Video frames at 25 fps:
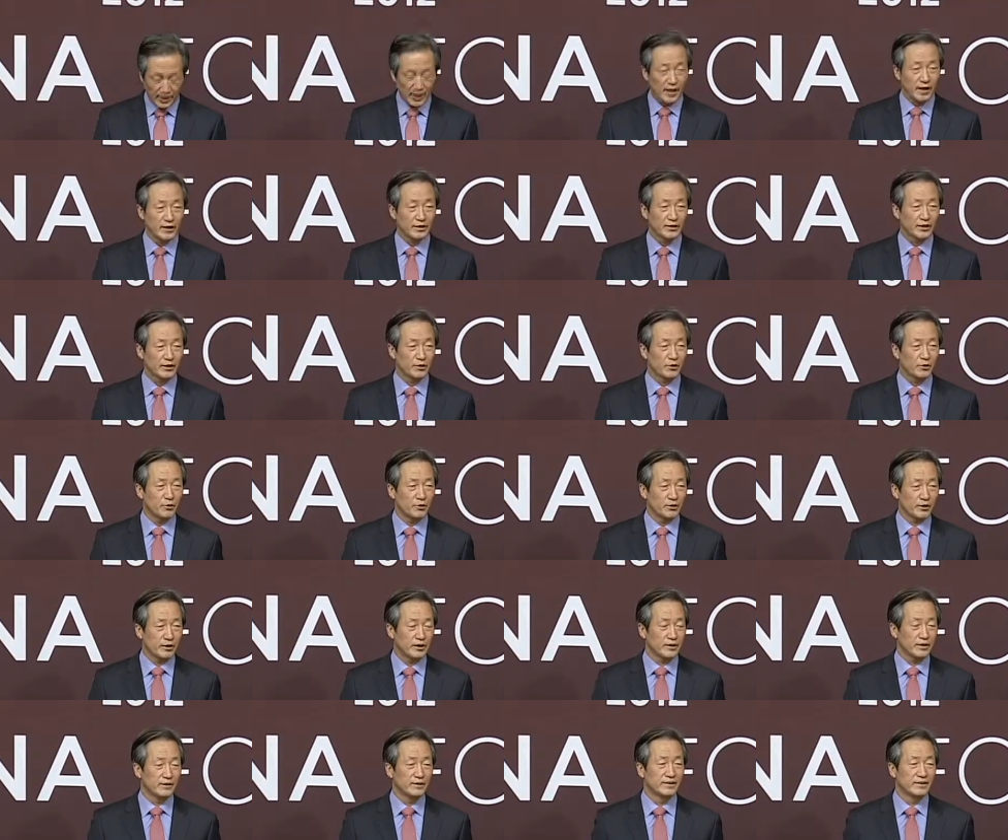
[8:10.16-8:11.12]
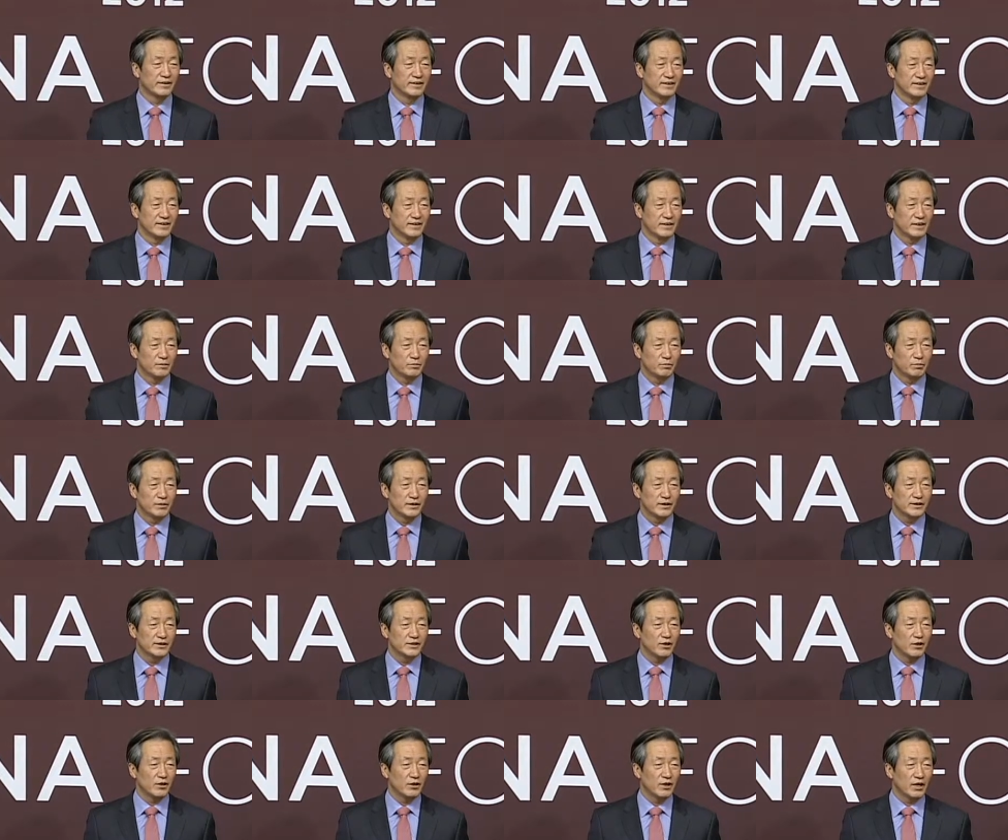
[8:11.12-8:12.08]
held in Korea.
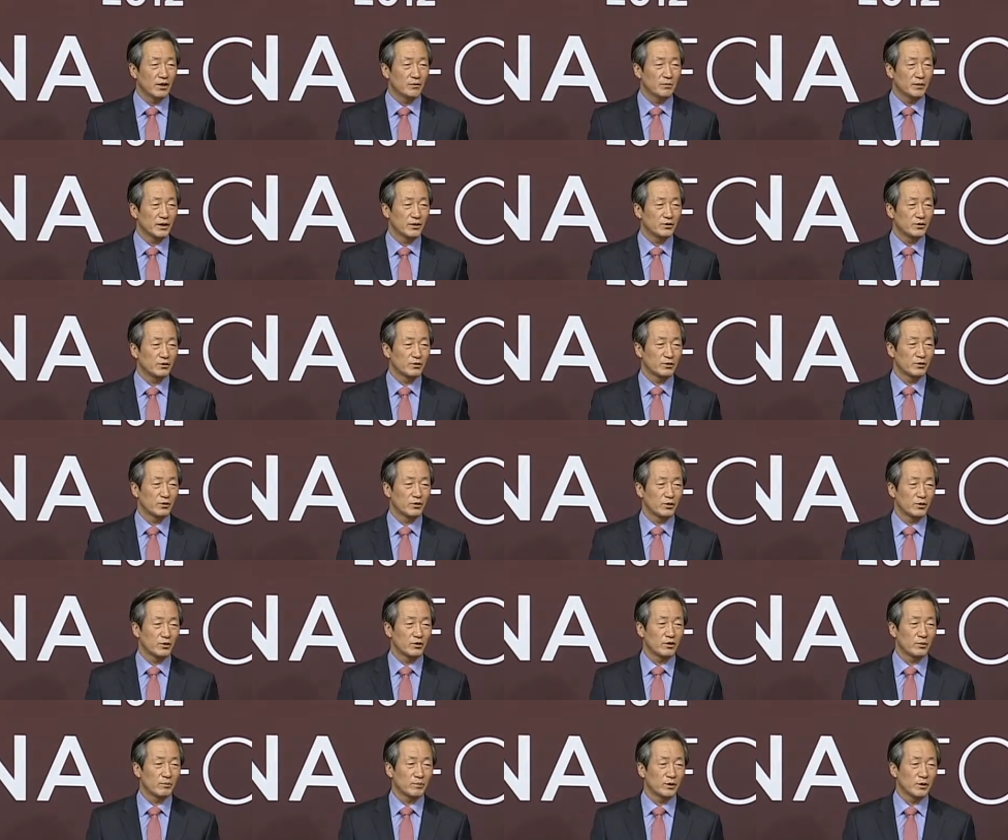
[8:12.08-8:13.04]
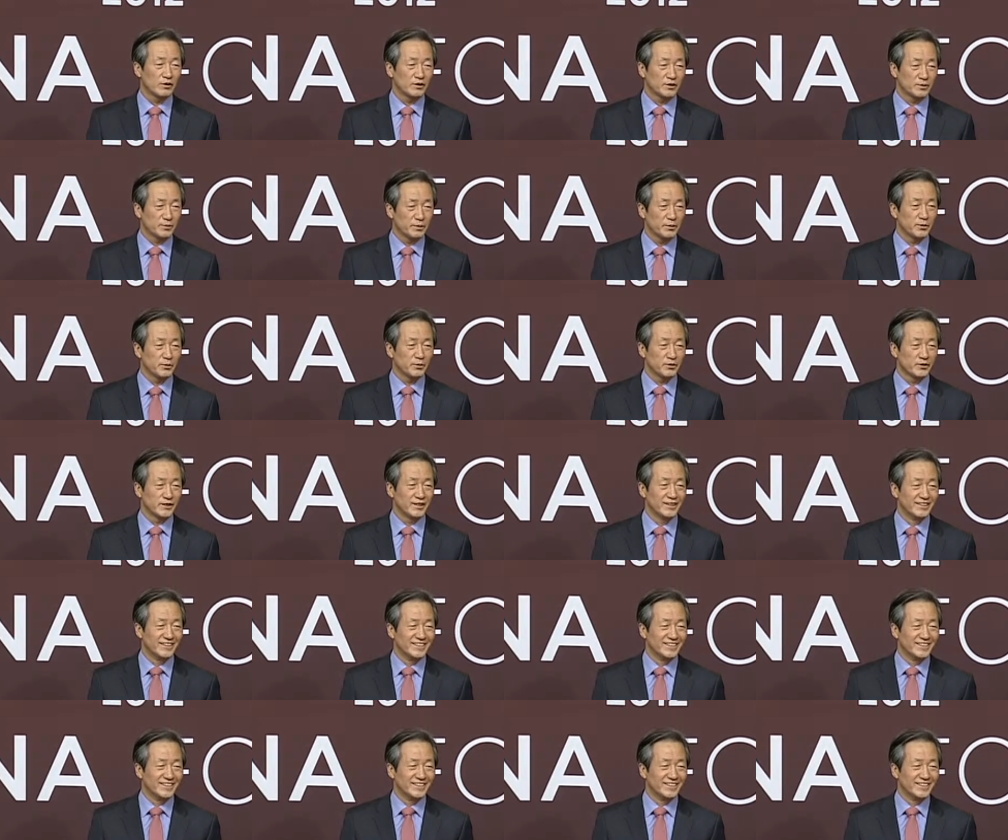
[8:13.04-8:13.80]
Please allow me to talk about sports.